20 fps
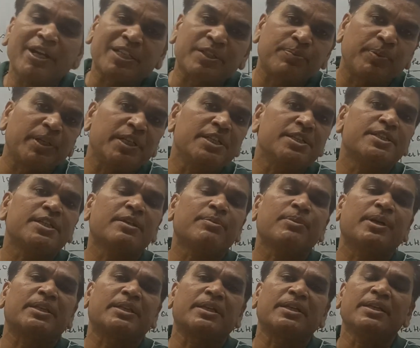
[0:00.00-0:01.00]
expenditure
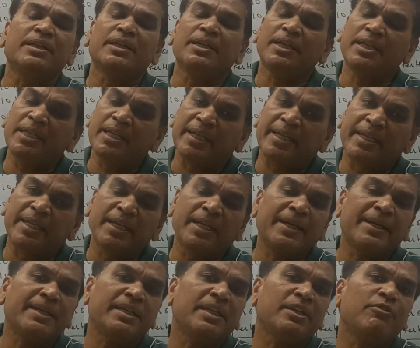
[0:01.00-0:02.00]
method. In
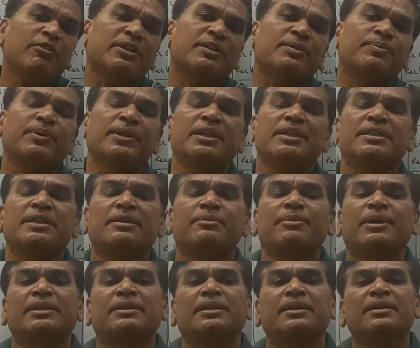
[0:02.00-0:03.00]
aggregative expenditure
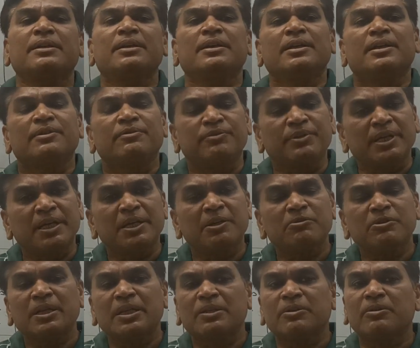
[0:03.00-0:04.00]
method, we
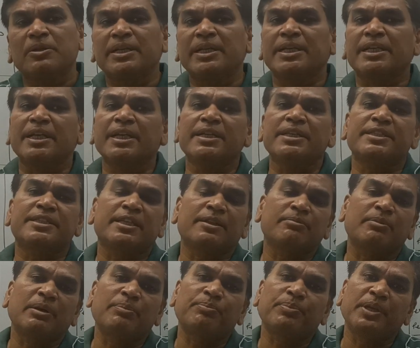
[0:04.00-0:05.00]
have calculated
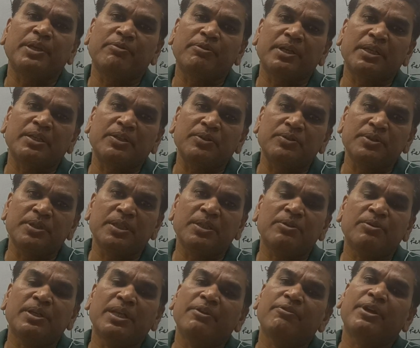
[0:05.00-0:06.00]
sigma P1
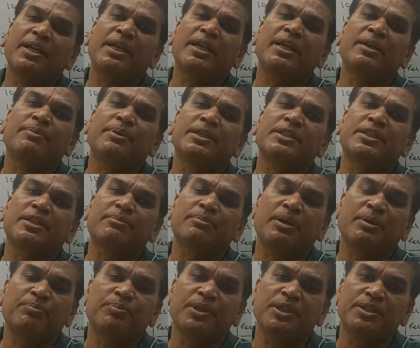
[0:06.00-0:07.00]
Q0 divided by
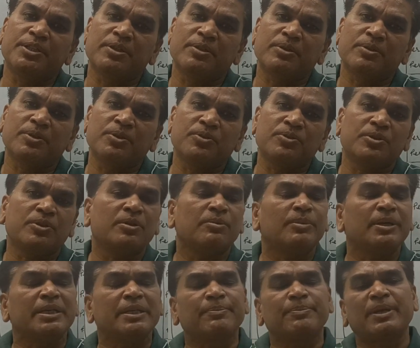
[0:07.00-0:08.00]
sigma P0 Q0
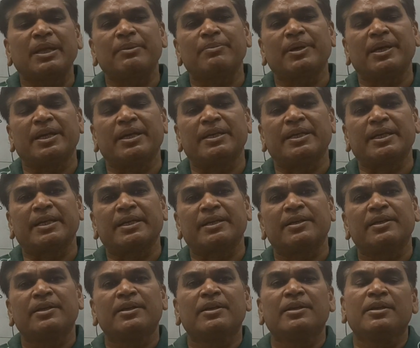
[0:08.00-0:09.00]
multiplied by 100.
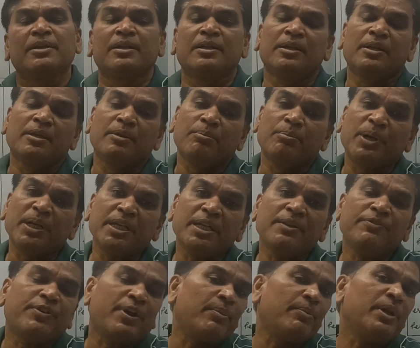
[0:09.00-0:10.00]
But
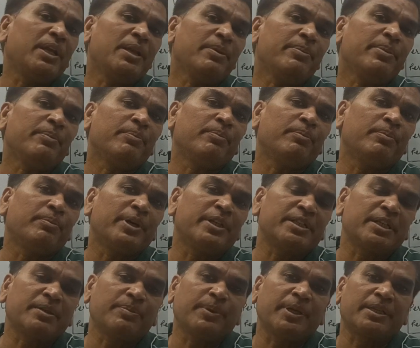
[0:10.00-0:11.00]
in family
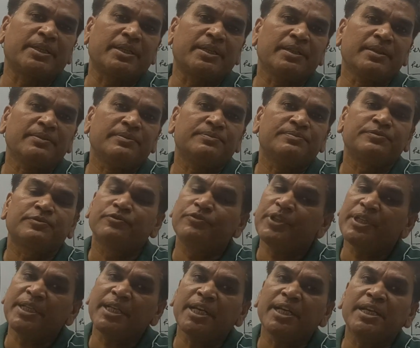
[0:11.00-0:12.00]
budget method,
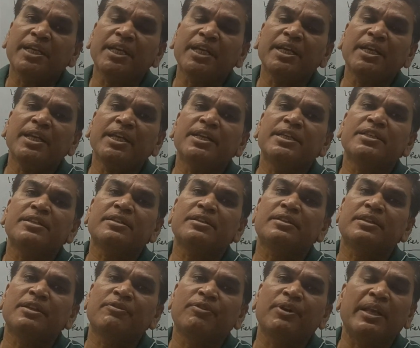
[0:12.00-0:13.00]
we treated as
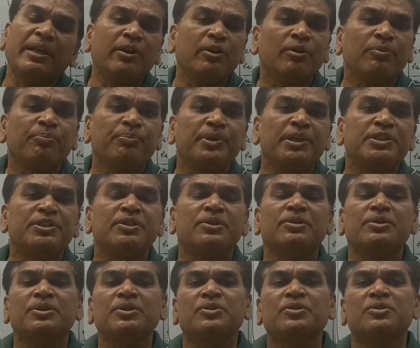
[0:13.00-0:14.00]
the value of
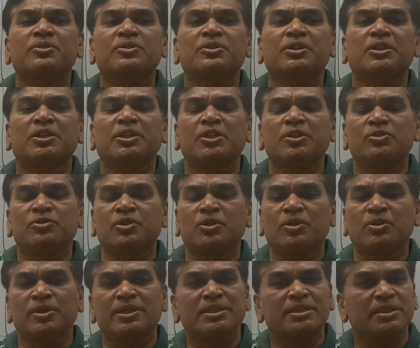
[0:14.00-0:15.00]
P0
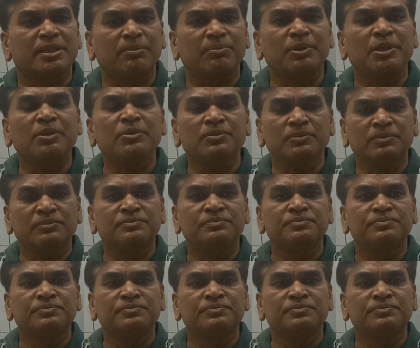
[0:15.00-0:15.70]
Q0 is W,